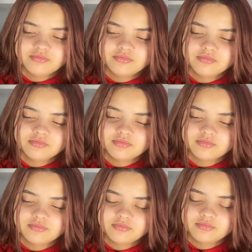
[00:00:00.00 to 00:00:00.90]

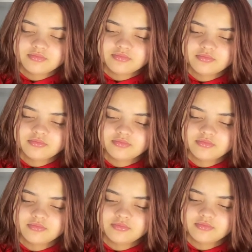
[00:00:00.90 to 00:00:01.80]

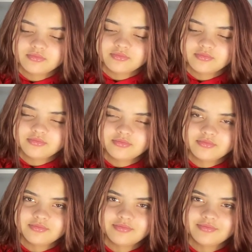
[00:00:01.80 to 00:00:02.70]

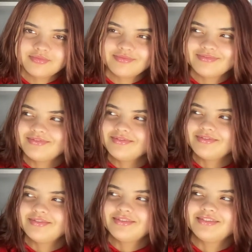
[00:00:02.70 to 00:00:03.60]

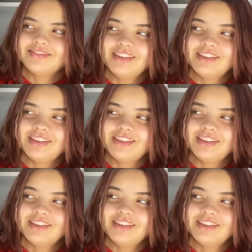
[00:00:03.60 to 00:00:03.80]
[no speech]